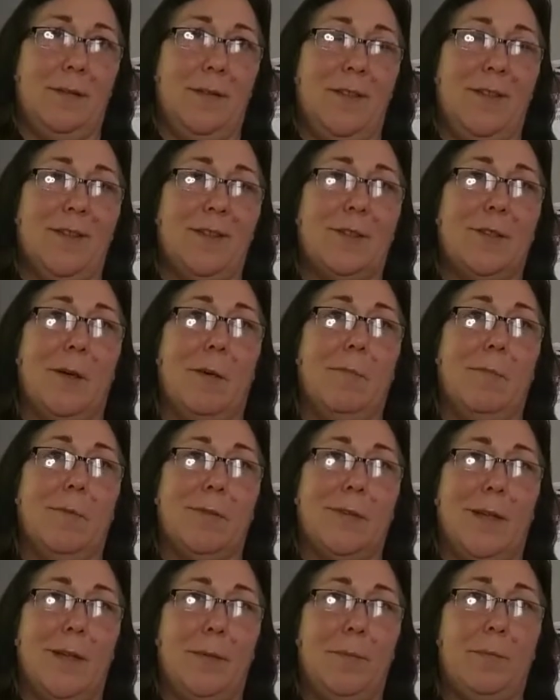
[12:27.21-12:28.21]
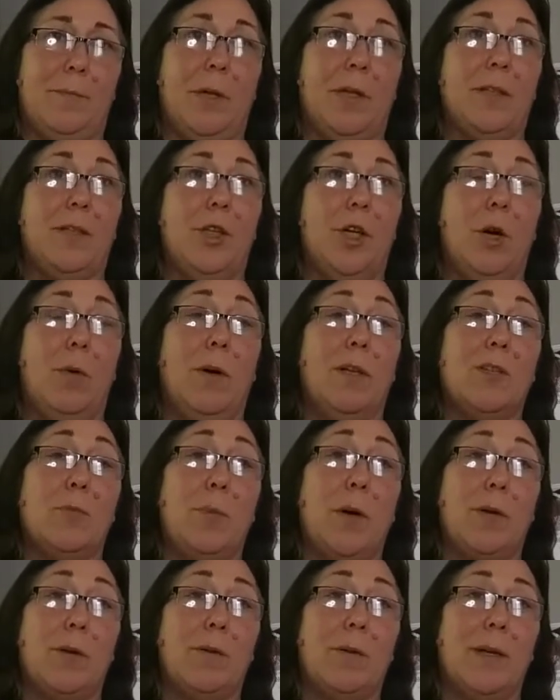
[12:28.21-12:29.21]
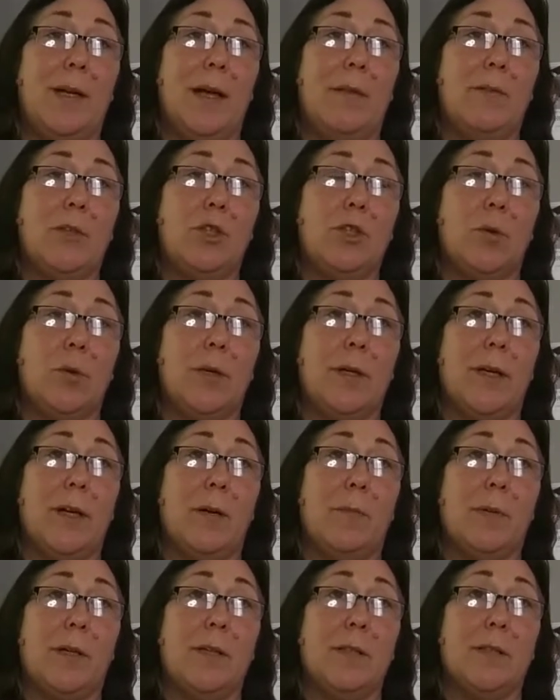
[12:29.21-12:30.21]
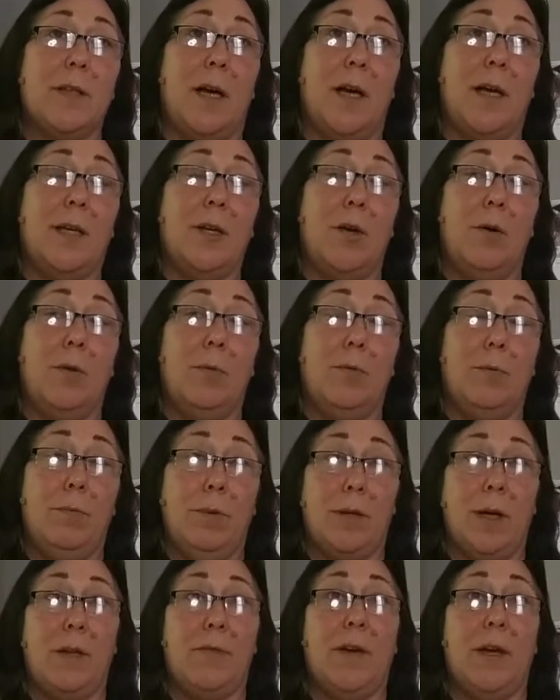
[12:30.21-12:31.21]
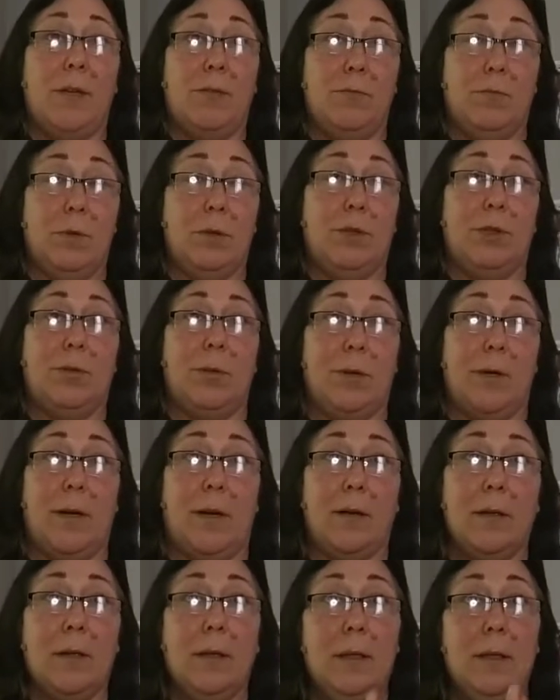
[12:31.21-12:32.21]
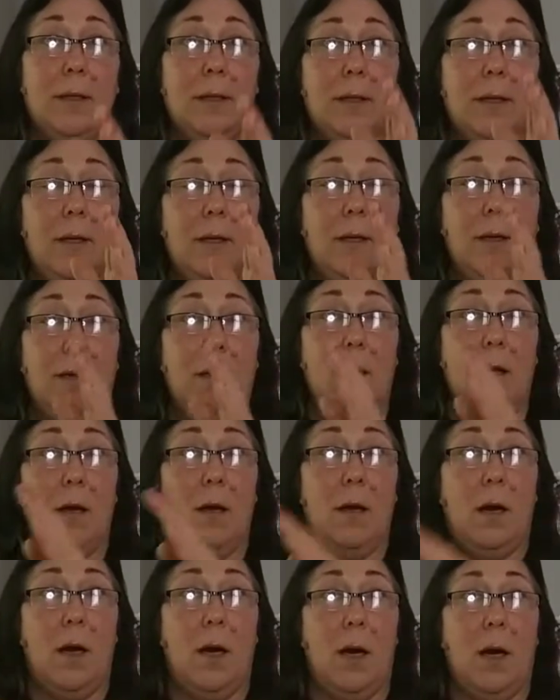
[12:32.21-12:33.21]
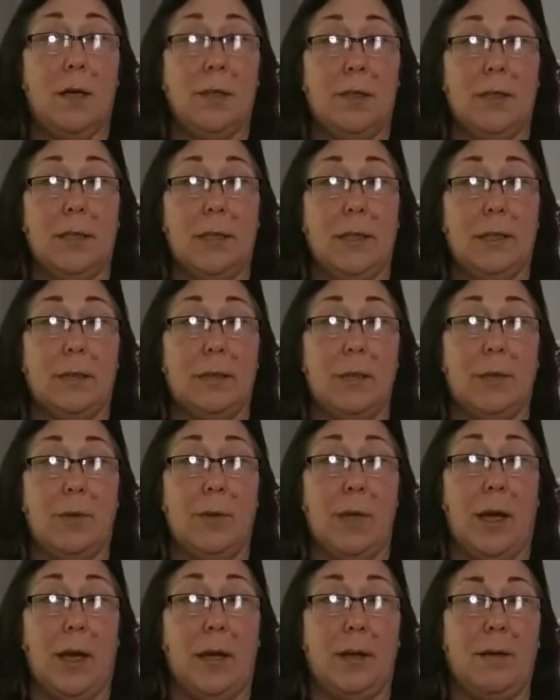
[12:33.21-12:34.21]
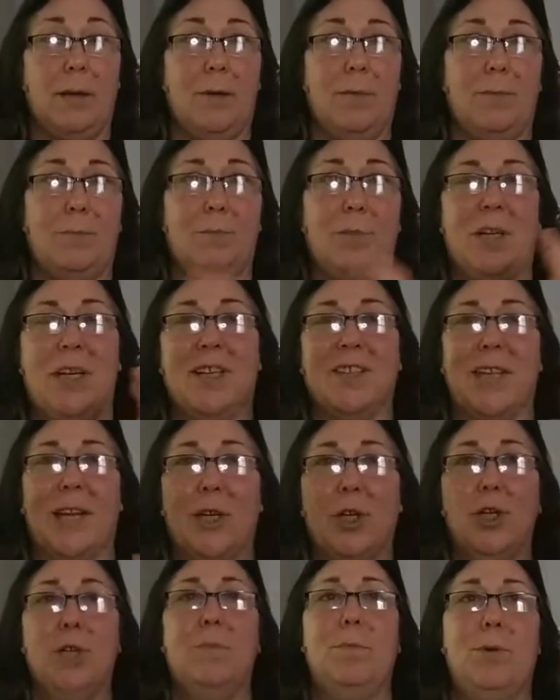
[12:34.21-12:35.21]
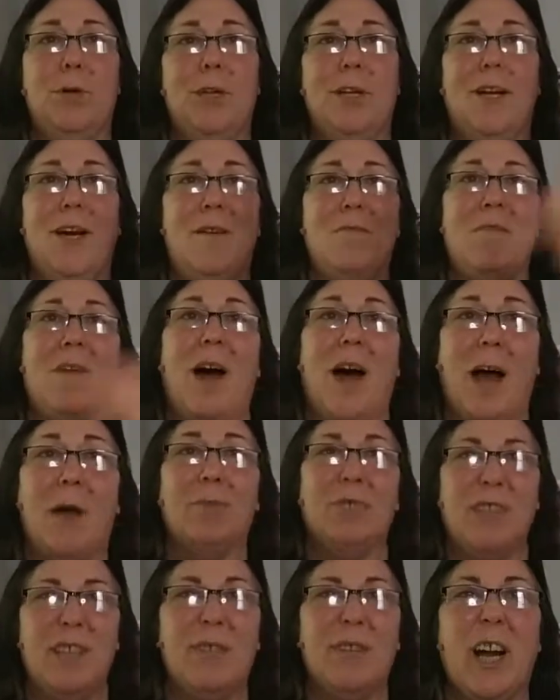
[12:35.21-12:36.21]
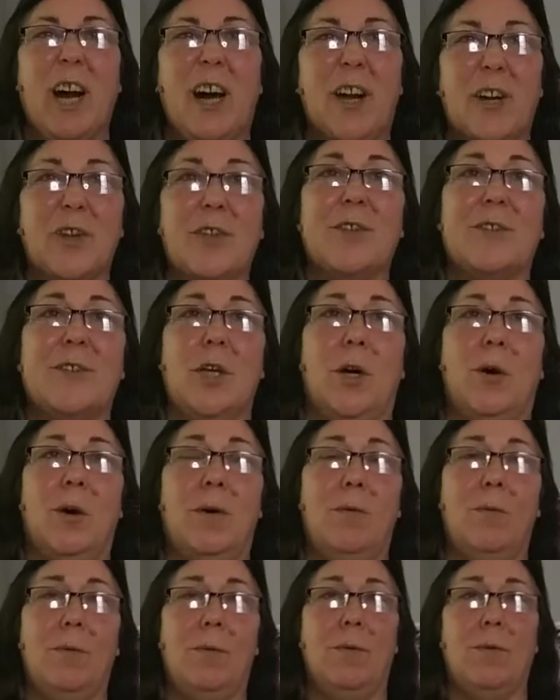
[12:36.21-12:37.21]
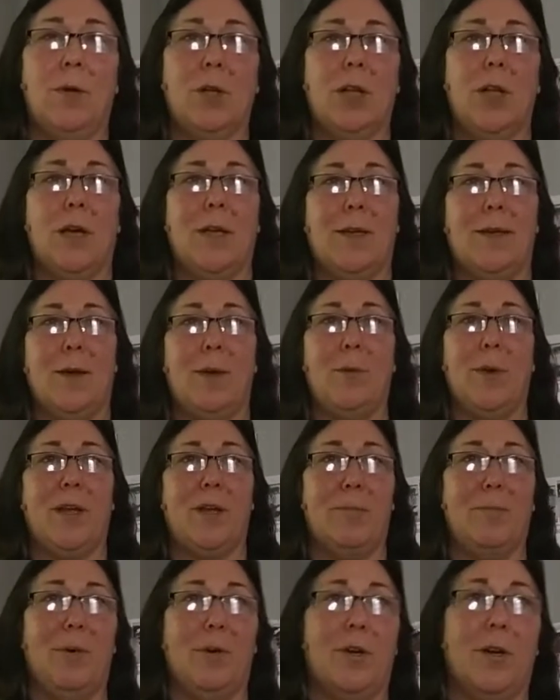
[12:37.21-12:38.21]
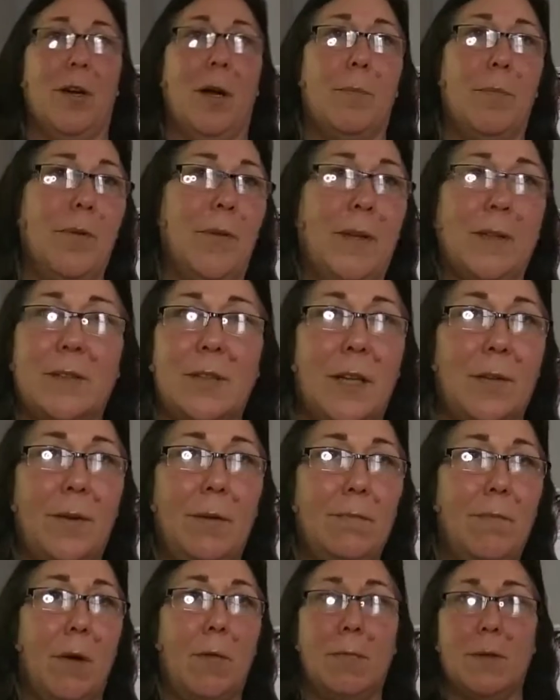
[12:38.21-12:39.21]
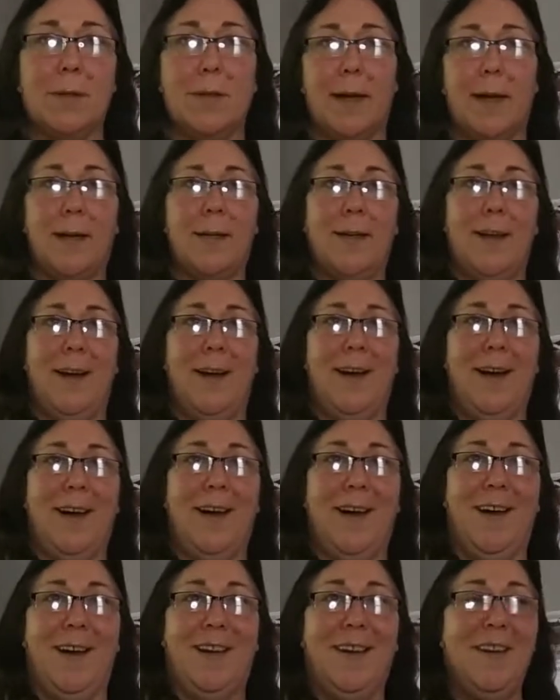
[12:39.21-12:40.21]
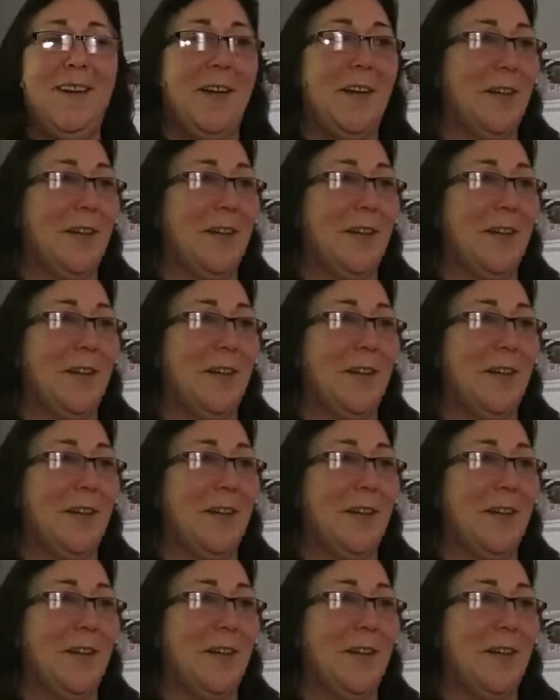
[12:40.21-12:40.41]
In the summertime, but you know what's better than having short hair, because I know when I've had really short hair, Denise, that because I couldn't put it up, I was even hotter. So we're lucky that we can put it up, and there's nothing wrong with that.